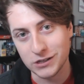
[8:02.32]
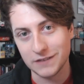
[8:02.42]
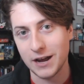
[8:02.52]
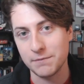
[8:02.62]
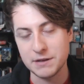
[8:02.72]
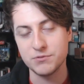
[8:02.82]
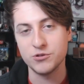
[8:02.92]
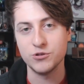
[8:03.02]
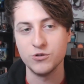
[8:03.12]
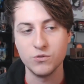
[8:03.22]
too, because I've had
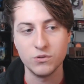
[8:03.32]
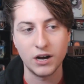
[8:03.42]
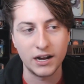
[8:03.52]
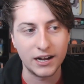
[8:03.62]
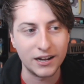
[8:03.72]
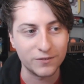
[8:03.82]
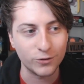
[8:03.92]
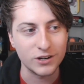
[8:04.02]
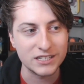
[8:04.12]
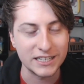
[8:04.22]
people who,
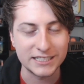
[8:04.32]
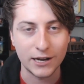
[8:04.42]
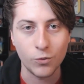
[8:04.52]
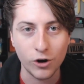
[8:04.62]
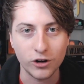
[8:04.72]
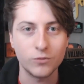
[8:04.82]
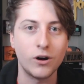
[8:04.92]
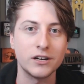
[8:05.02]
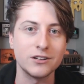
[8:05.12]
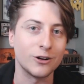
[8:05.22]
for instance, at work
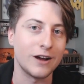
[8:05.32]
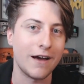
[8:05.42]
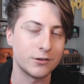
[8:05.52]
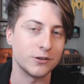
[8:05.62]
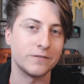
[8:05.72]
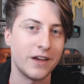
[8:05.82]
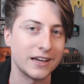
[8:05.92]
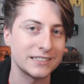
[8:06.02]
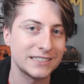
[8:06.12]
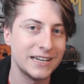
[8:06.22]
want to learn After
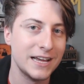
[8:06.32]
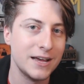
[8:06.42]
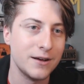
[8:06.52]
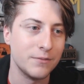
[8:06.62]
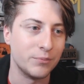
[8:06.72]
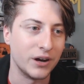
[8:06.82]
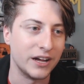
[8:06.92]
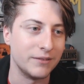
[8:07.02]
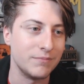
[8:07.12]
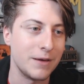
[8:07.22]
Effects,
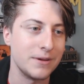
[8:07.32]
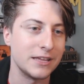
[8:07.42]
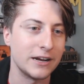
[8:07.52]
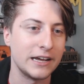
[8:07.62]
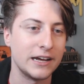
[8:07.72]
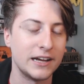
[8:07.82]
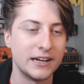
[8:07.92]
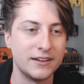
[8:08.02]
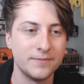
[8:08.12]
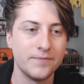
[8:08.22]
but maybe they
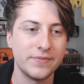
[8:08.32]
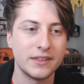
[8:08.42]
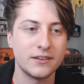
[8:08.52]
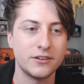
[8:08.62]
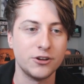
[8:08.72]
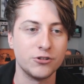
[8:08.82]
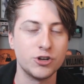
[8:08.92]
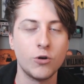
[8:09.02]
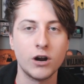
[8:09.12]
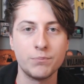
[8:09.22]

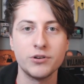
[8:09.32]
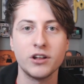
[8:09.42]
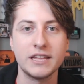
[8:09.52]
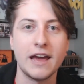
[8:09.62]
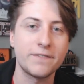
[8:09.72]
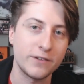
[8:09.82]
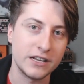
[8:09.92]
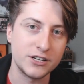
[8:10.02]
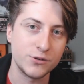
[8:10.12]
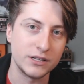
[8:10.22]
don't want to put all the
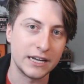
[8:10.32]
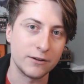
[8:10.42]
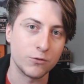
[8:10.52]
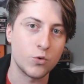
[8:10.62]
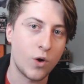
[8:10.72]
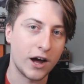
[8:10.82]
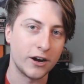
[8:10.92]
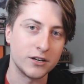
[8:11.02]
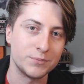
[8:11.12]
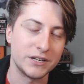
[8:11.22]
effort into it that it
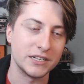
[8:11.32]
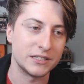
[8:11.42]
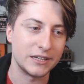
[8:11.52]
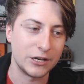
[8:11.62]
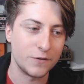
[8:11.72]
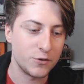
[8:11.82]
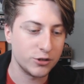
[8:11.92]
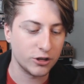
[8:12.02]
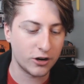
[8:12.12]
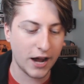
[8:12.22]
requires. Because, if
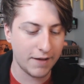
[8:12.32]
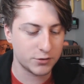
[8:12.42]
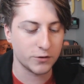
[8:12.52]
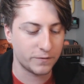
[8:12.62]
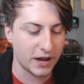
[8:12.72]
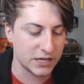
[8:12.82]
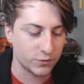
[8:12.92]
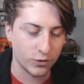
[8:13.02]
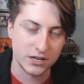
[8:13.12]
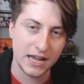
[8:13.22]
you learn After
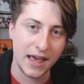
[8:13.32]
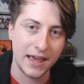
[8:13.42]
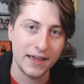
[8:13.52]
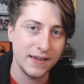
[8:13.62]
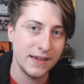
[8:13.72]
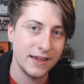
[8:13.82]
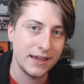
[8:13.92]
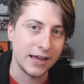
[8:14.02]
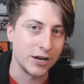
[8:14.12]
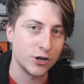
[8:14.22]
Effects for a day
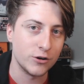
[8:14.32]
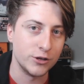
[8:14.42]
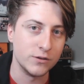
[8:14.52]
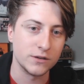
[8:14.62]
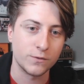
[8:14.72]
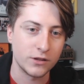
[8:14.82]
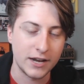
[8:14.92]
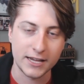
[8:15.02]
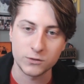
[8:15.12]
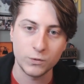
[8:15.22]
and you don't use it for
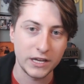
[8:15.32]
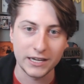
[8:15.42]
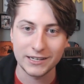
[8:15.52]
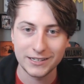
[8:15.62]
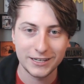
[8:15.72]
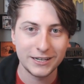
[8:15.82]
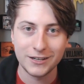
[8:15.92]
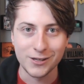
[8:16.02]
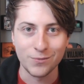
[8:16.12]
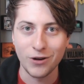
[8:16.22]
the next week,
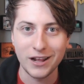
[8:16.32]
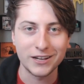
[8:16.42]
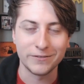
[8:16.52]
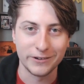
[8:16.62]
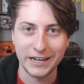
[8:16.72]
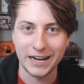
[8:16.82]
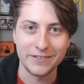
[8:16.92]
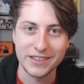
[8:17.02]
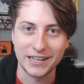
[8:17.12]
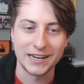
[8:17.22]
you're probably going to forget
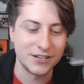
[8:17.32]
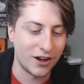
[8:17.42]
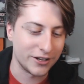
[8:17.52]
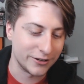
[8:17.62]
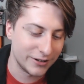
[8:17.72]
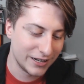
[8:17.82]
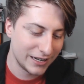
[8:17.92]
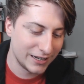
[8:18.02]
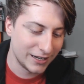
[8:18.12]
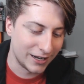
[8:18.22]
everything I taught you.
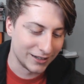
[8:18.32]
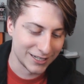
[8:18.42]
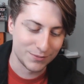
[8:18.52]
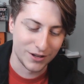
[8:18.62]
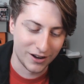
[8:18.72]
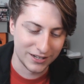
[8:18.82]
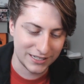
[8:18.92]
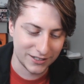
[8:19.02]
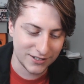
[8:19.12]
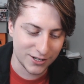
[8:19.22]
Let's be
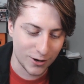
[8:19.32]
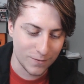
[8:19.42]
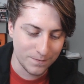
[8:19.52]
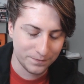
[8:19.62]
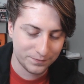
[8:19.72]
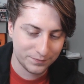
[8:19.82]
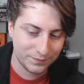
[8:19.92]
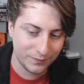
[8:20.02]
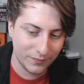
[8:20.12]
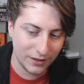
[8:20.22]
honest here. So
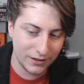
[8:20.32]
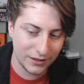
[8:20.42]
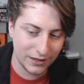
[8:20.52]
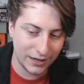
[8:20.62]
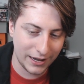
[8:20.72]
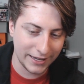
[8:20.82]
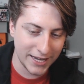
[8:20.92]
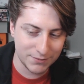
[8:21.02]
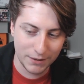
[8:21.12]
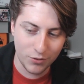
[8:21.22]
I
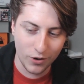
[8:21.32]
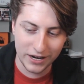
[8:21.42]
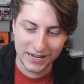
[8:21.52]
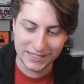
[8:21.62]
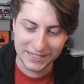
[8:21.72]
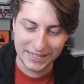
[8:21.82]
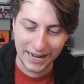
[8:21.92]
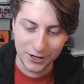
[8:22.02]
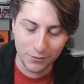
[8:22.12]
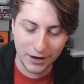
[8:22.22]
guess my point is
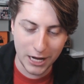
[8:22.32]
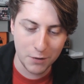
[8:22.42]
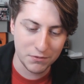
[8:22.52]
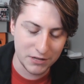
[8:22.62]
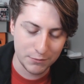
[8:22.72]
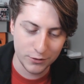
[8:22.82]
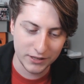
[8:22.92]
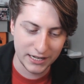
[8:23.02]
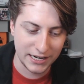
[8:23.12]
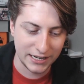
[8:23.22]
that I don't mind helping people
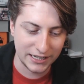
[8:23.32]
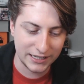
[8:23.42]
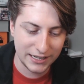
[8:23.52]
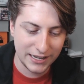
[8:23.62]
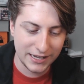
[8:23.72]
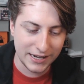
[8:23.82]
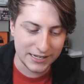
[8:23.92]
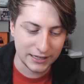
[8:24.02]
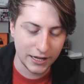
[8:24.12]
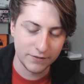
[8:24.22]
if they need it,
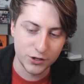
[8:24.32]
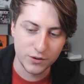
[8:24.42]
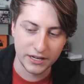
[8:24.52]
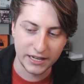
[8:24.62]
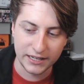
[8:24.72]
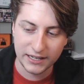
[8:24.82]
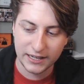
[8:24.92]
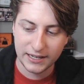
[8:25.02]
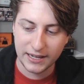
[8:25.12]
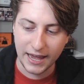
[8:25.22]
because I love doing it.
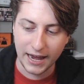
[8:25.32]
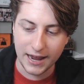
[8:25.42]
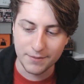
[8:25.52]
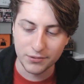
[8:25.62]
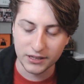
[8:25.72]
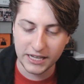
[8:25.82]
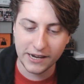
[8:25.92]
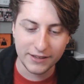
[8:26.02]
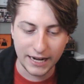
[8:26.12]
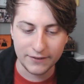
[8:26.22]
And I
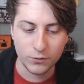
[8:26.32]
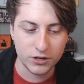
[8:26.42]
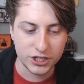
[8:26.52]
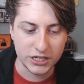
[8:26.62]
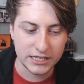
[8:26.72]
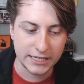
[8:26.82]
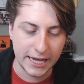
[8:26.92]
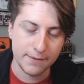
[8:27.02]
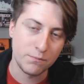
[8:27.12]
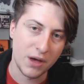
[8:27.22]
believe that everyone should just
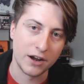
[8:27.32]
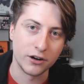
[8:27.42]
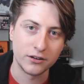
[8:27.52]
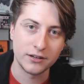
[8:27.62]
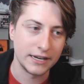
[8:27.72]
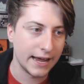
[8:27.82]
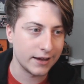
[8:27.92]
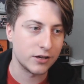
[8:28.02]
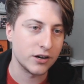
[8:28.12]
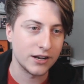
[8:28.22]
get better,
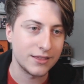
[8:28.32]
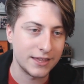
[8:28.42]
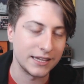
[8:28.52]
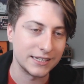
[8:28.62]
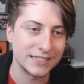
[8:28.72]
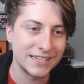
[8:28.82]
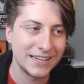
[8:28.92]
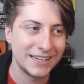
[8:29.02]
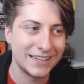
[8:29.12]
get good at things,